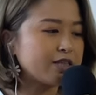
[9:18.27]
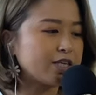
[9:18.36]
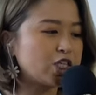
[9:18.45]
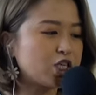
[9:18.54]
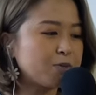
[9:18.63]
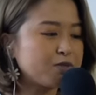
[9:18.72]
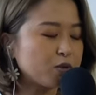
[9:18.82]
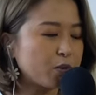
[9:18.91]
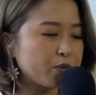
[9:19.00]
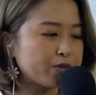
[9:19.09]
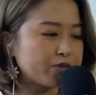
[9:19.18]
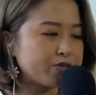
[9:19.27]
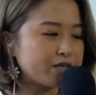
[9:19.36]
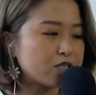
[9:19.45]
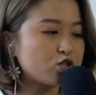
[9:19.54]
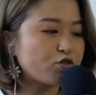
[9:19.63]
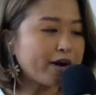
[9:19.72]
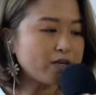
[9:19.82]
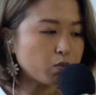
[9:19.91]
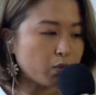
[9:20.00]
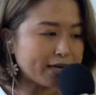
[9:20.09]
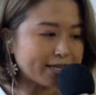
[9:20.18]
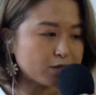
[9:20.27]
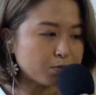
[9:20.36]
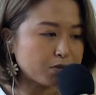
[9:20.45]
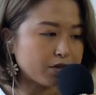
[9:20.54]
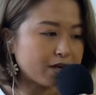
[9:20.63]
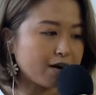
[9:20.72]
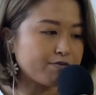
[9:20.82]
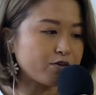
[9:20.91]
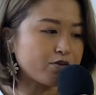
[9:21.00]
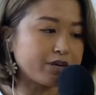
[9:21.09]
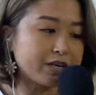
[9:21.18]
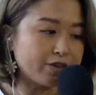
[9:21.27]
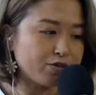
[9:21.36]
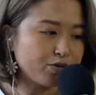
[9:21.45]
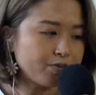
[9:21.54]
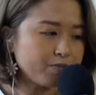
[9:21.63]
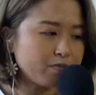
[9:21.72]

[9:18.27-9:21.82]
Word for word: The ship's owners tried one expert after another,